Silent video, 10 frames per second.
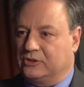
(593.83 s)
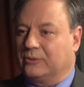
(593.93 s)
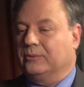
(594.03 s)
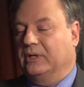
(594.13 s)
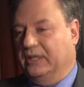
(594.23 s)

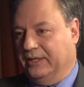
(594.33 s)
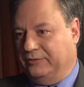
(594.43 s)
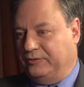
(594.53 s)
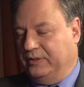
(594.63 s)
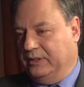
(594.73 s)
So
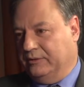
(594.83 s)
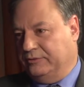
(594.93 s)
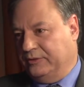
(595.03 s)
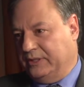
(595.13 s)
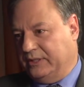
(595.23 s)
if,
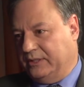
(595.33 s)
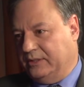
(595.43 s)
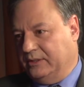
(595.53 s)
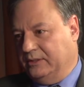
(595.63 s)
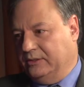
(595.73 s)
if
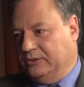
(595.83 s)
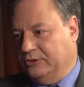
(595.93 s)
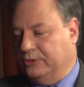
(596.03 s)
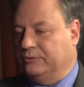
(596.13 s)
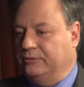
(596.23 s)
uh,
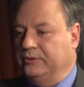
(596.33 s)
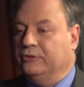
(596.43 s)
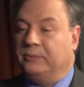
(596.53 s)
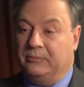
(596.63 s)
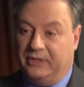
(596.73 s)
you,
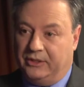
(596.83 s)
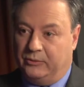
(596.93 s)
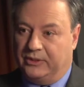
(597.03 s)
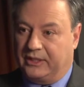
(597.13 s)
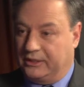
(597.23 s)
you've been
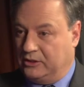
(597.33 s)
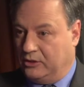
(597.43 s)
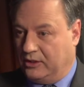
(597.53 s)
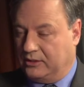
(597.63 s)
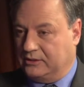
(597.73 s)
meeting with Ed
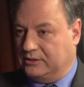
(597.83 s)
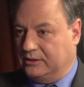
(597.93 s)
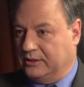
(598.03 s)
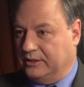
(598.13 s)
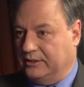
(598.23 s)
Clark
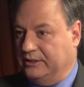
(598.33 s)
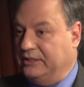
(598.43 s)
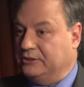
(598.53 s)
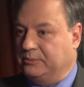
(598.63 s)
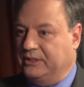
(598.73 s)
and
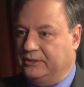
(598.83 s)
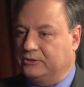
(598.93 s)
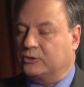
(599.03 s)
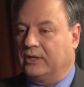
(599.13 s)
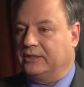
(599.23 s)
he's been
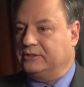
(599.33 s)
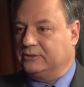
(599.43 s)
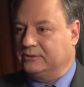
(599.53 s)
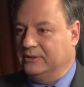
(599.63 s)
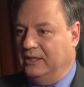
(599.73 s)
trying
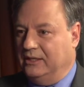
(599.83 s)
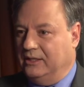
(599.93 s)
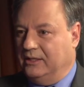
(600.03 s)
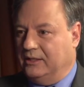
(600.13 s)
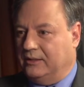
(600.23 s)
to
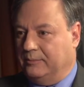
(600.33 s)
uh,